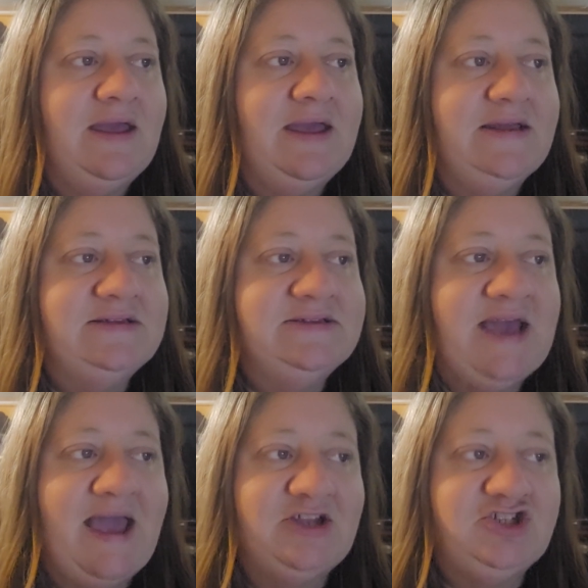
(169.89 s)
ended
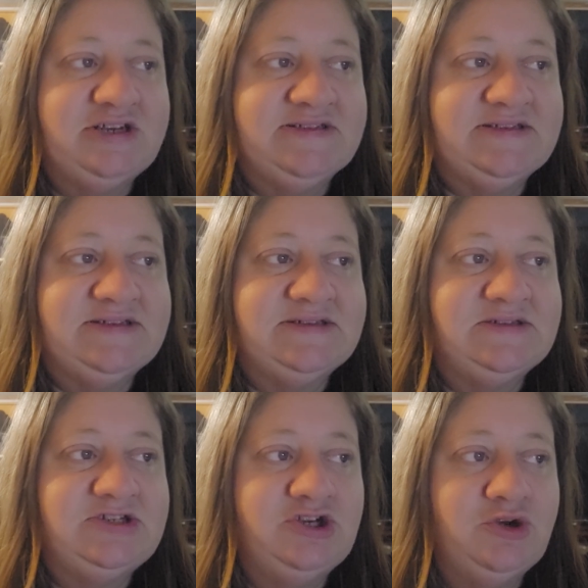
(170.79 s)
at Genesis
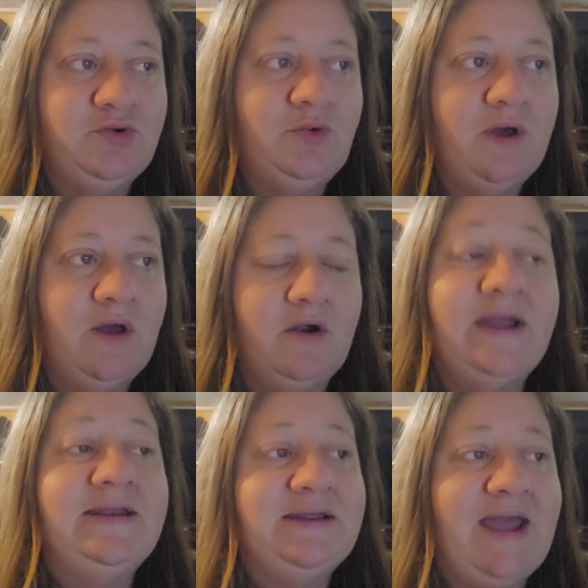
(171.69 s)

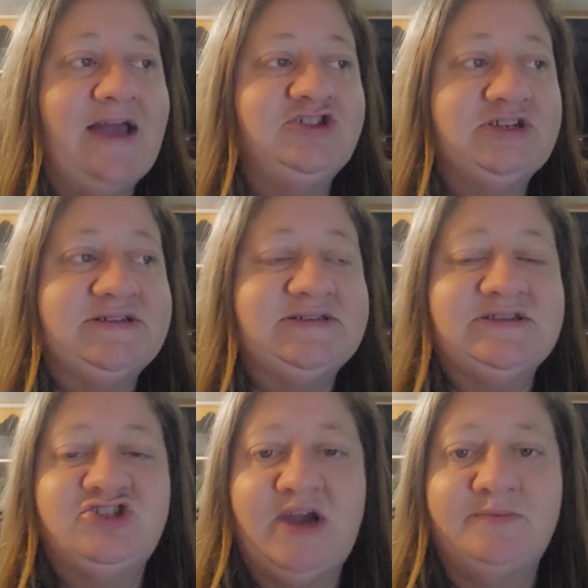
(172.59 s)

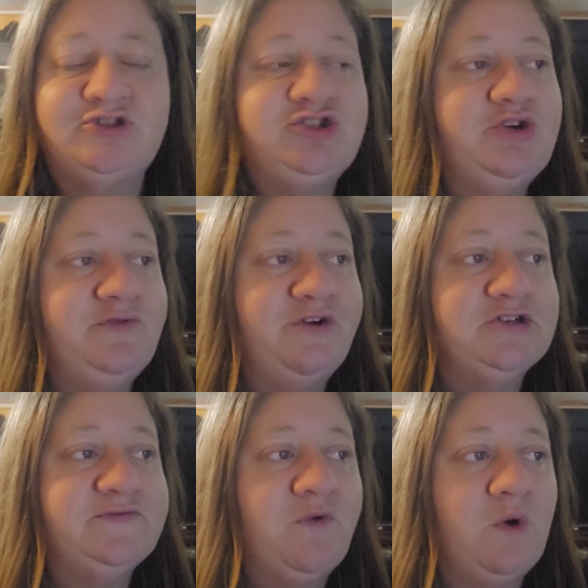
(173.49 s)
chapter 2,
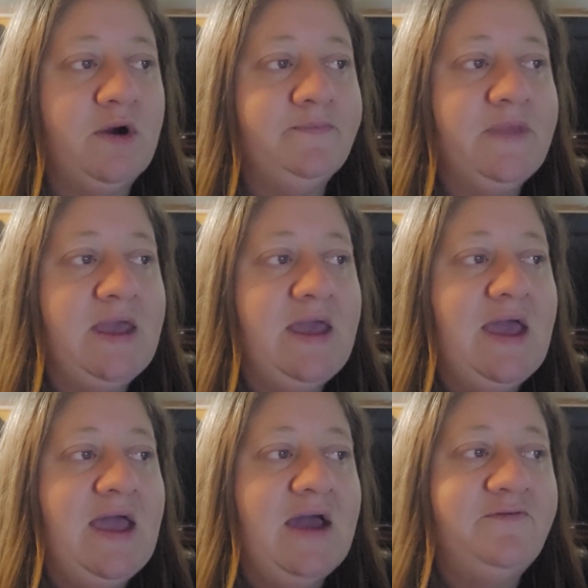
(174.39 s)
verse 4,
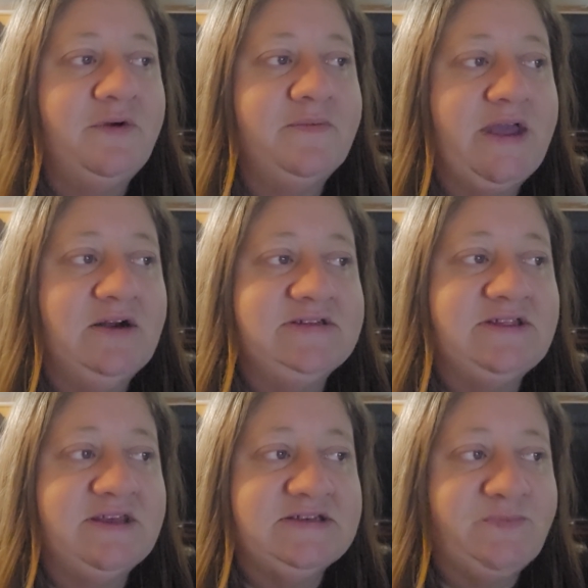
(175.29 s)
and from there to
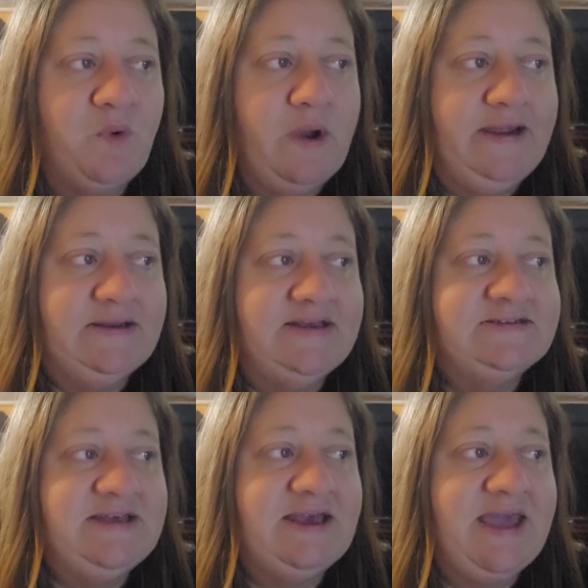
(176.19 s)
this point
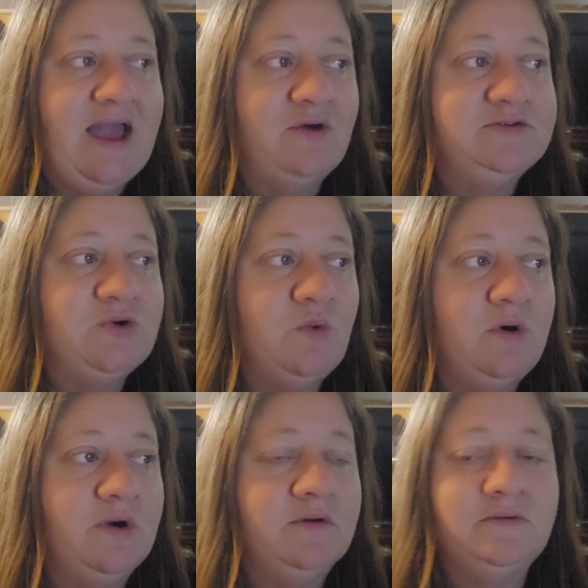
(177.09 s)
is the account
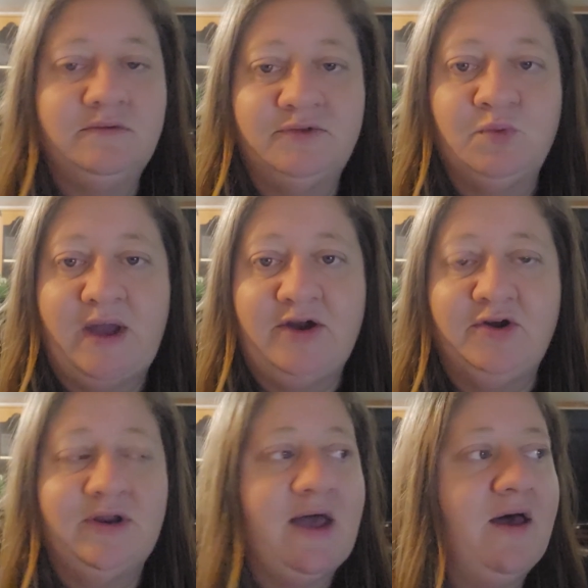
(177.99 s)
or the
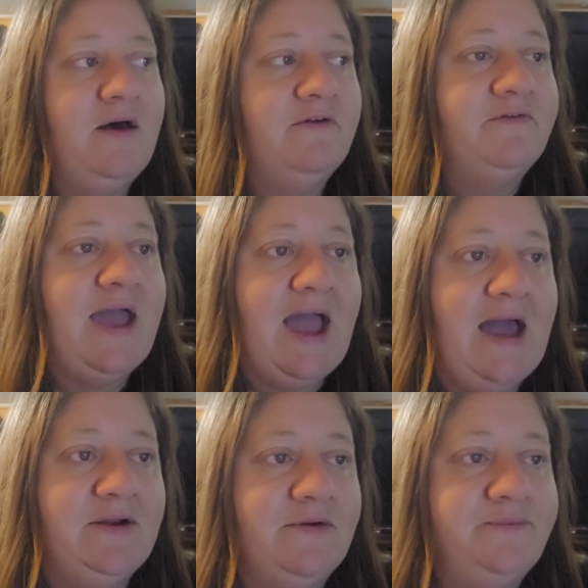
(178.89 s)
record of
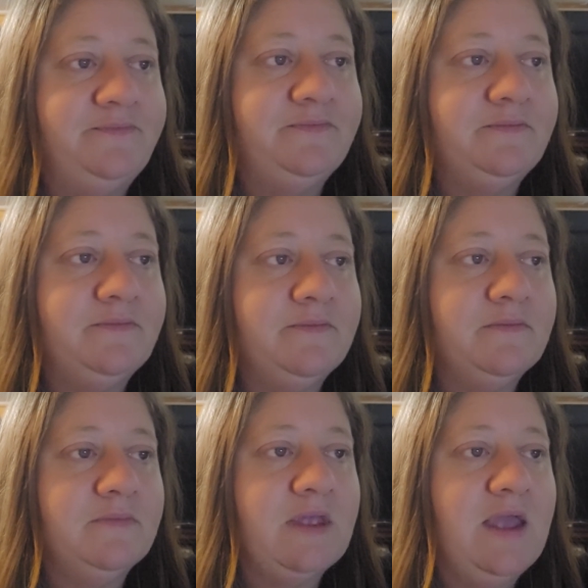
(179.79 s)
Adam.
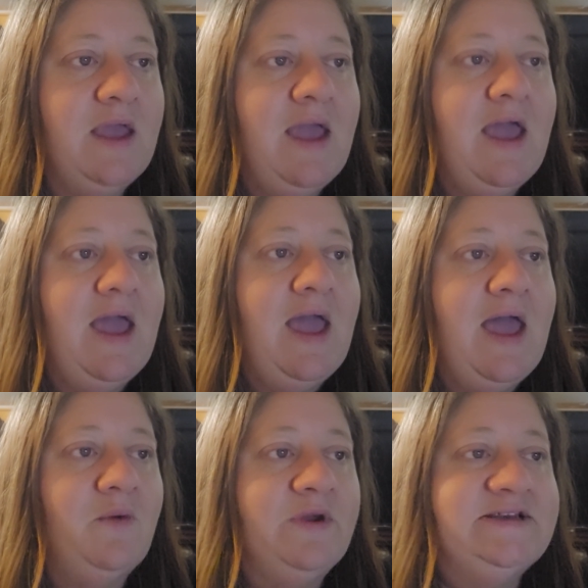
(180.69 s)

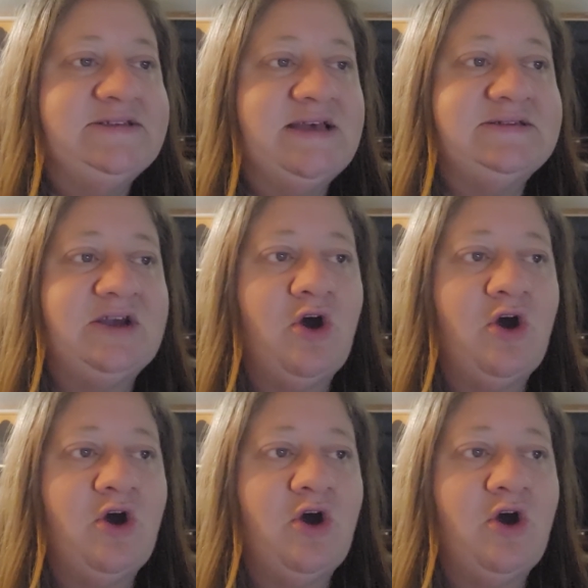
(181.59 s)
And when it says, "and